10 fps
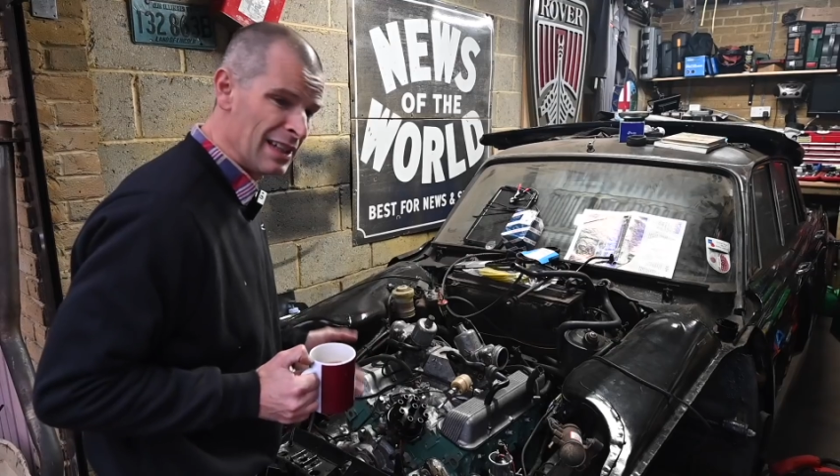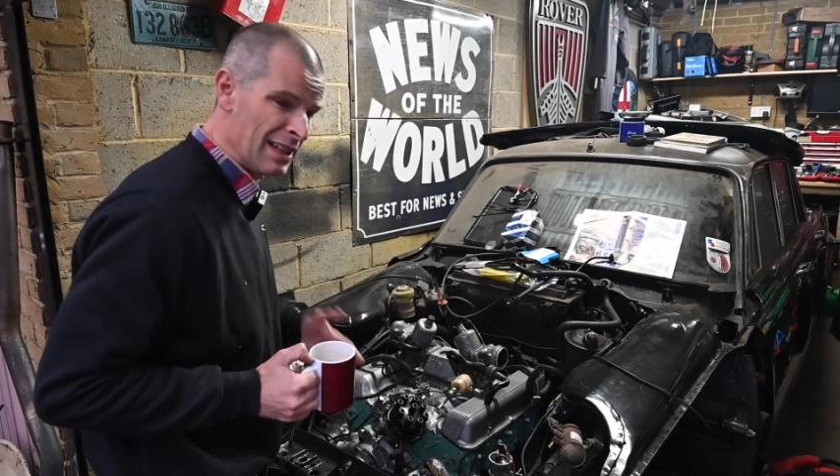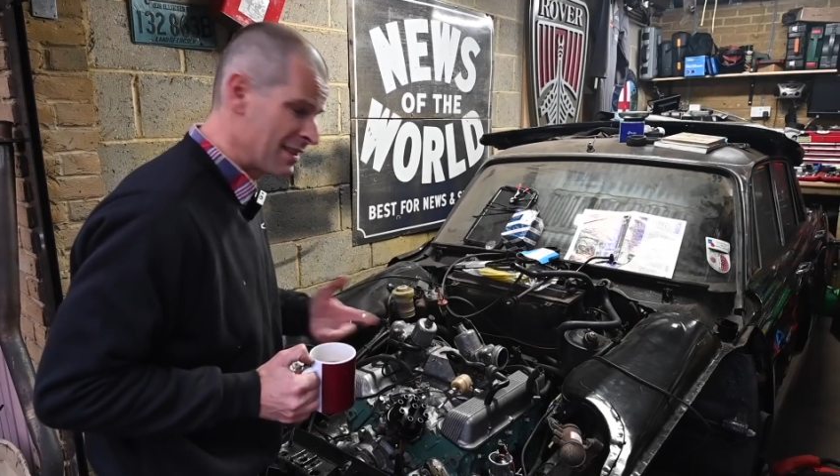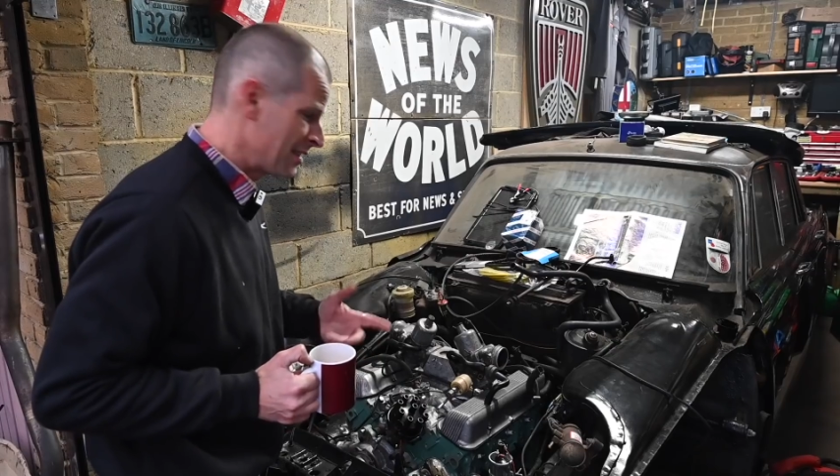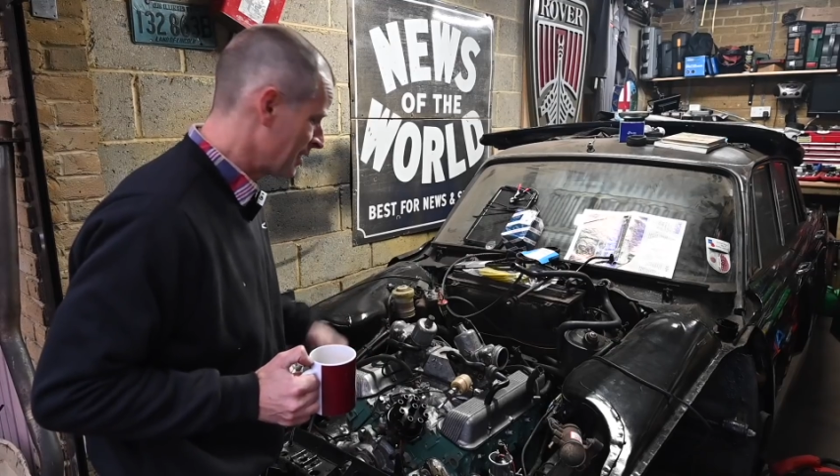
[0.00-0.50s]

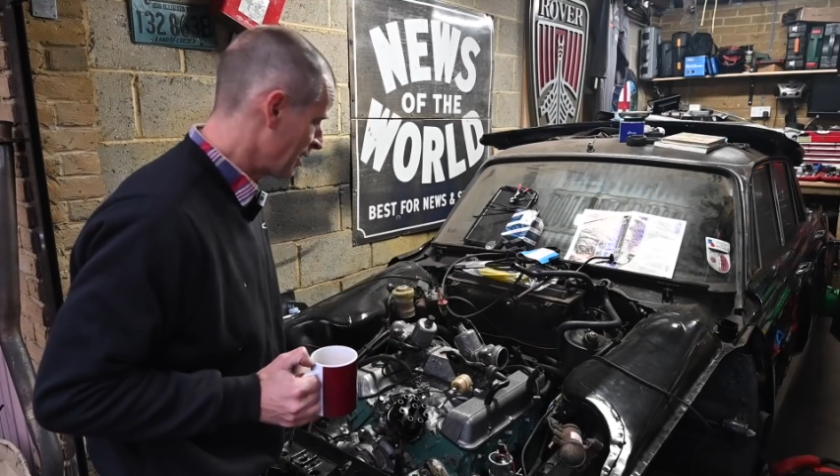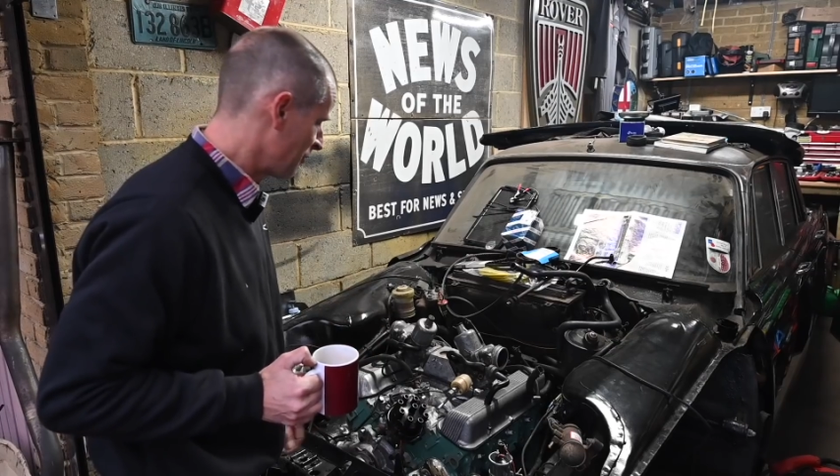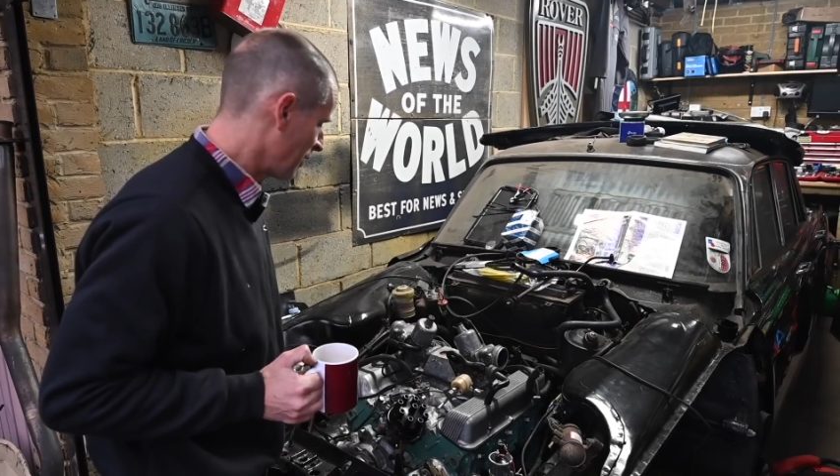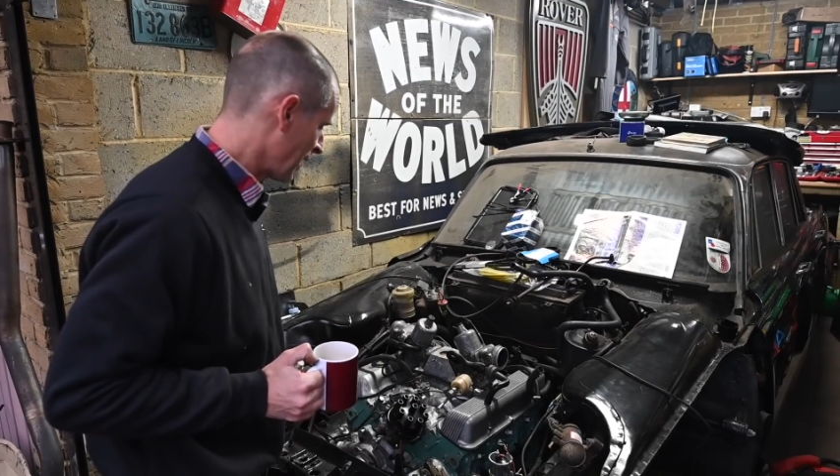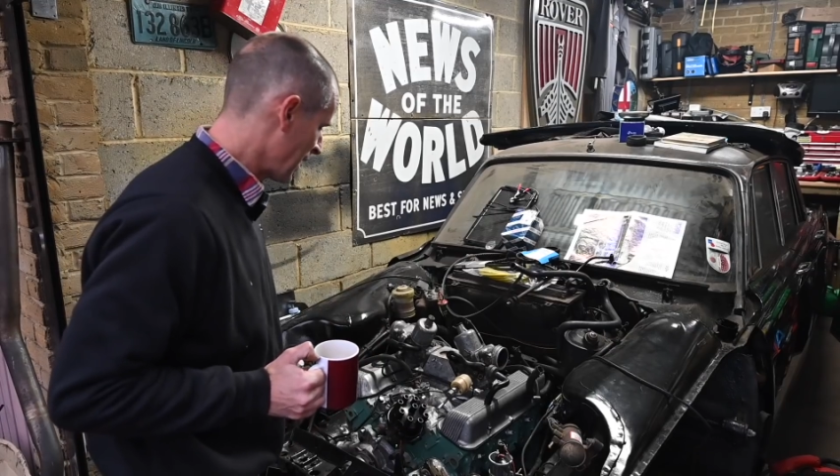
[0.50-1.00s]
until that
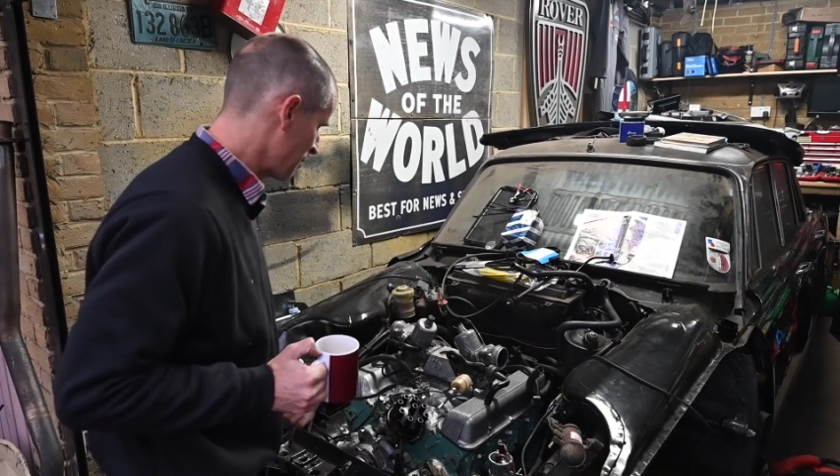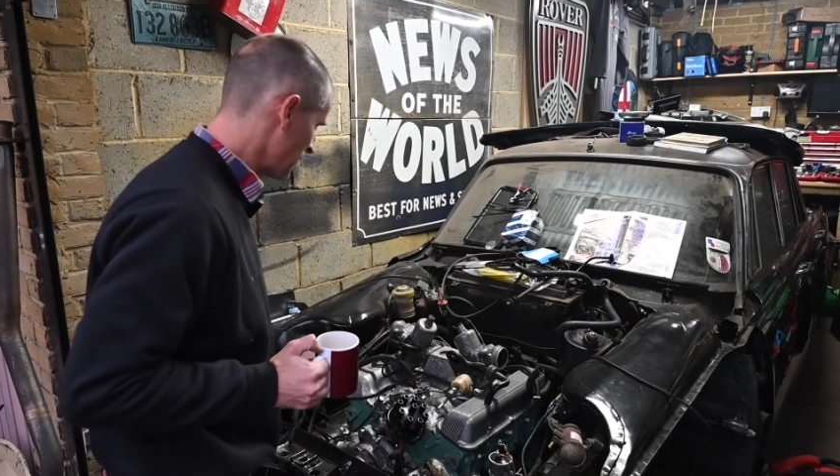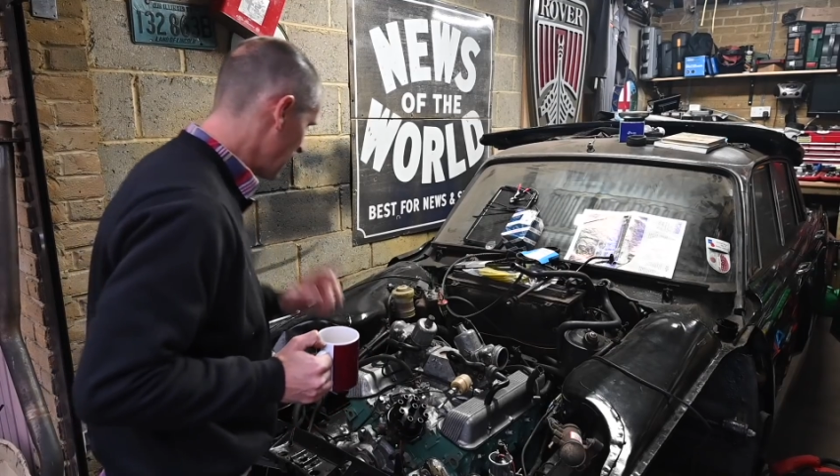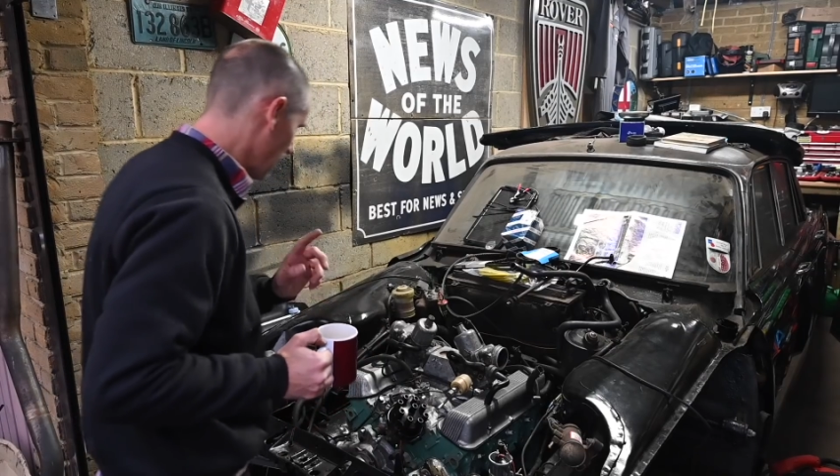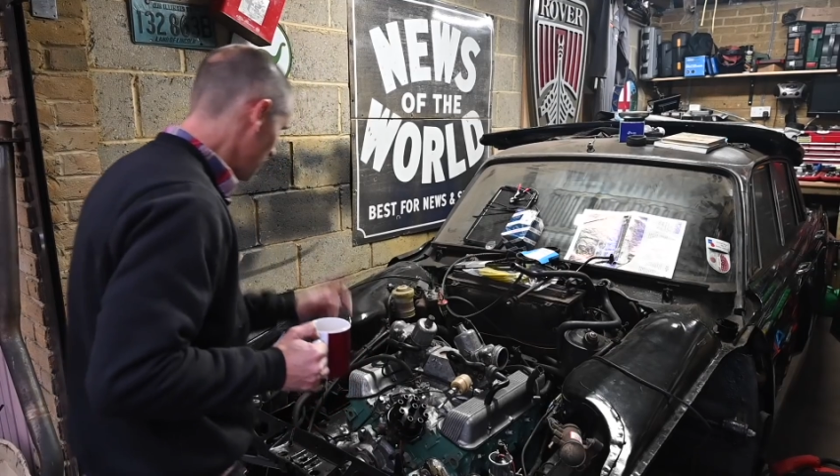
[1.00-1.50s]
finally
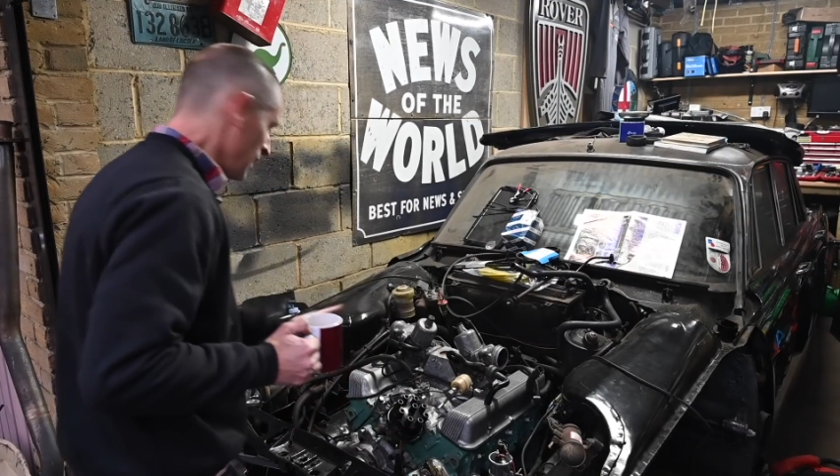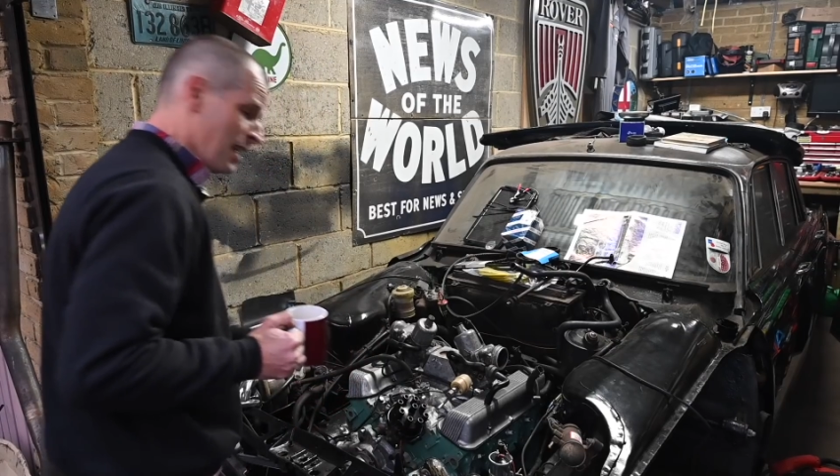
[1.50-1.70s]
happened. Now,